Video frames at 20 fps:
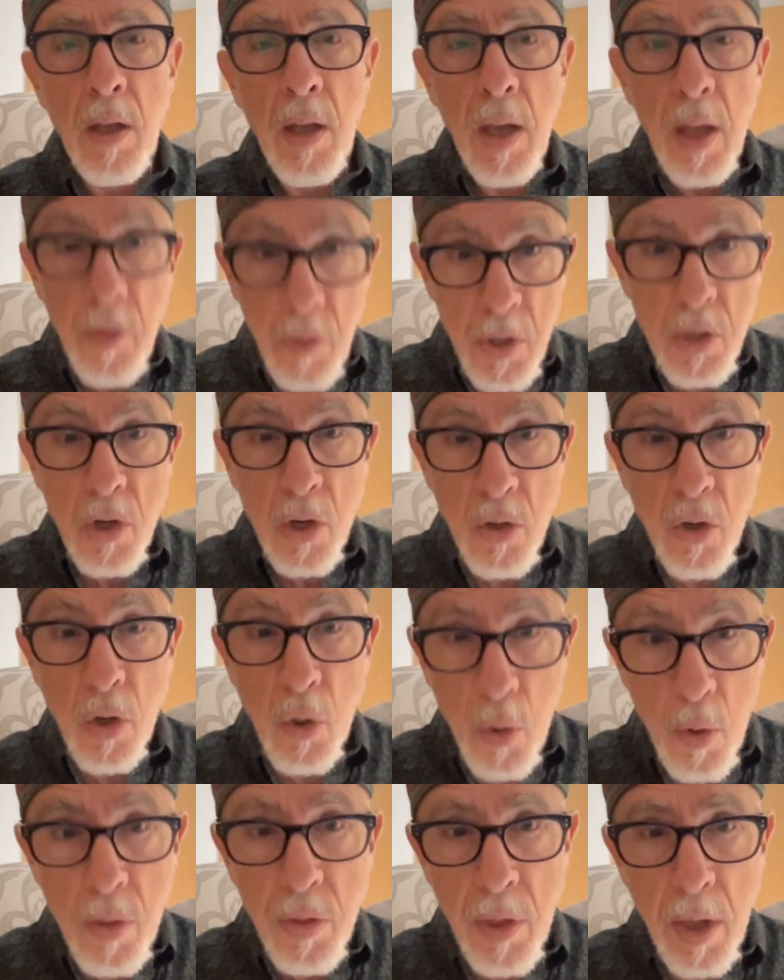And this is a
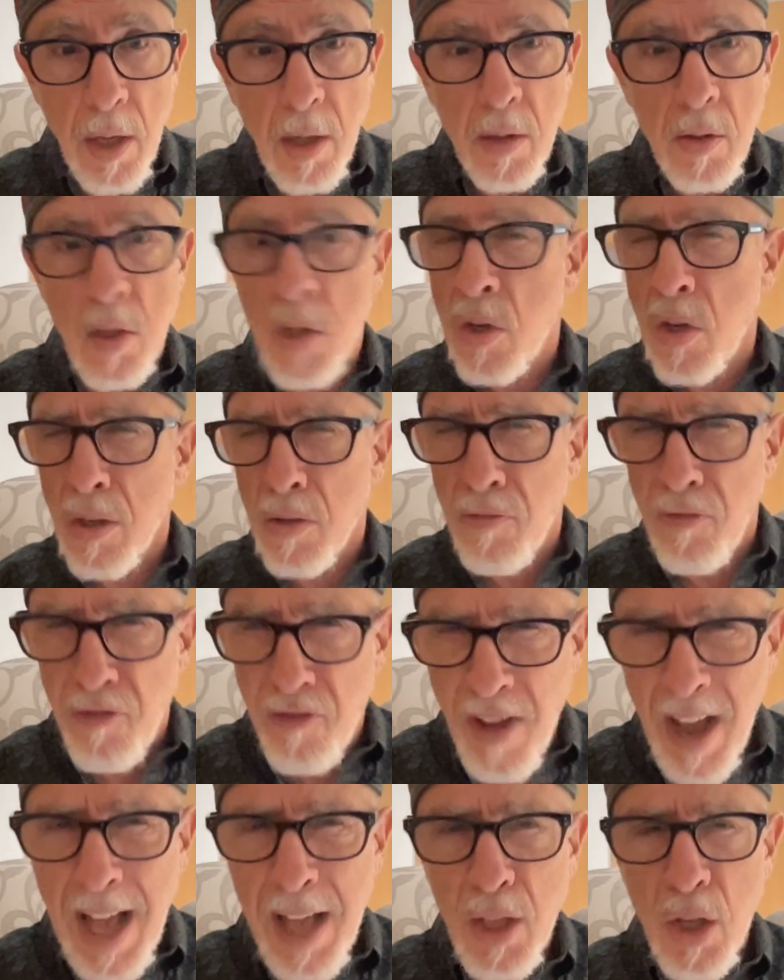good thing. This is a
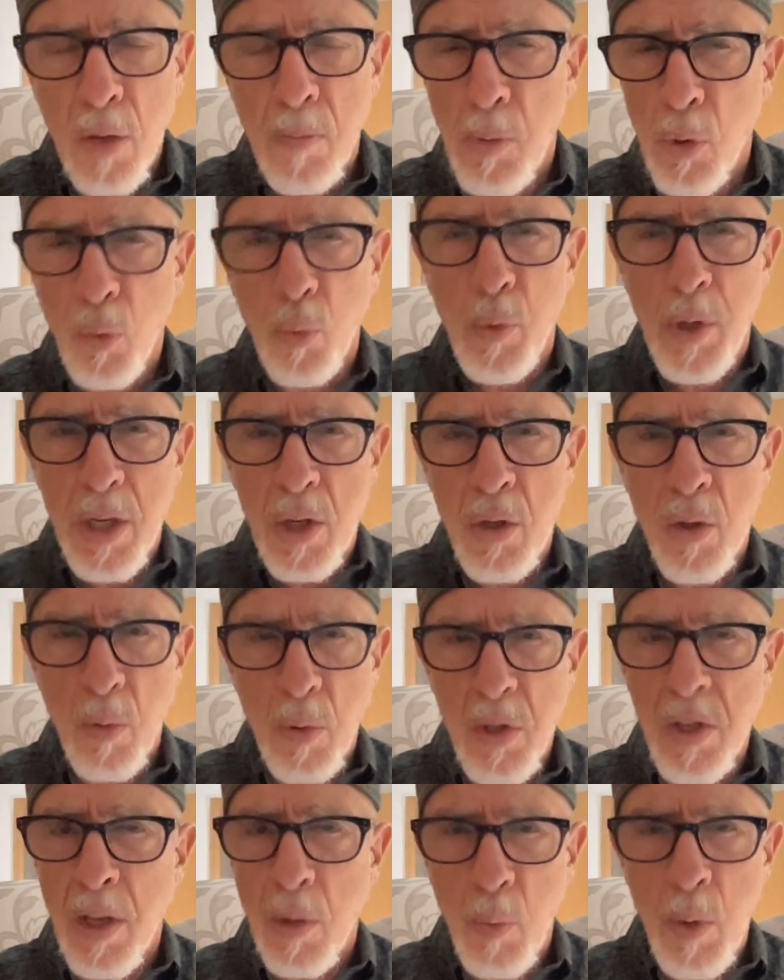valuable
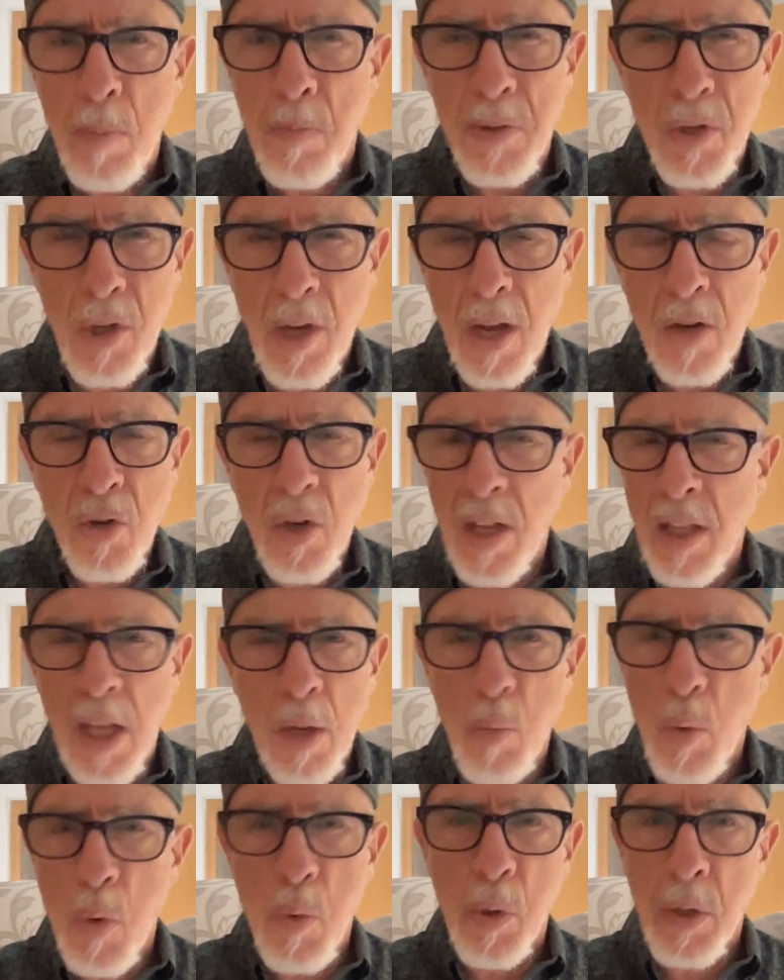resource that we possess and
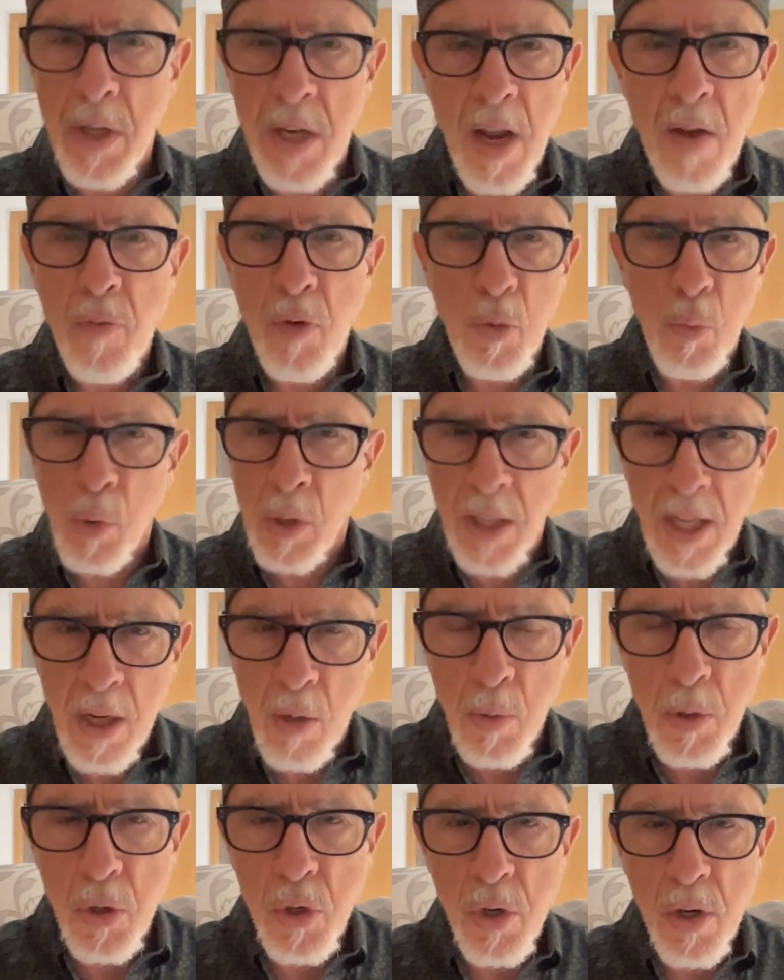that we will never
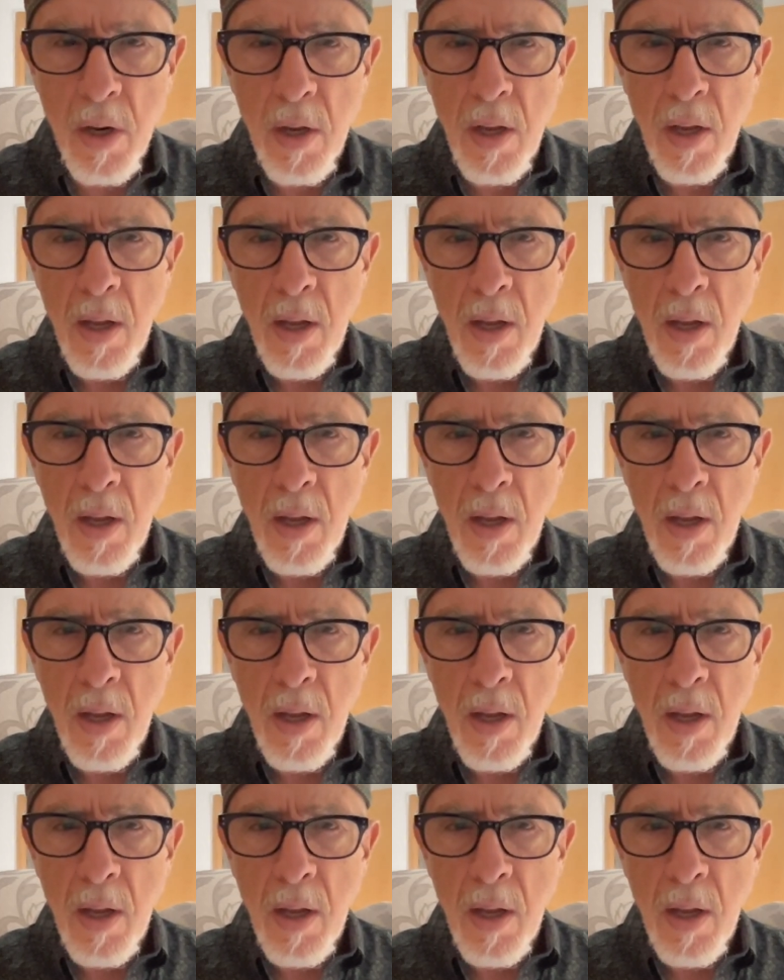relinquish.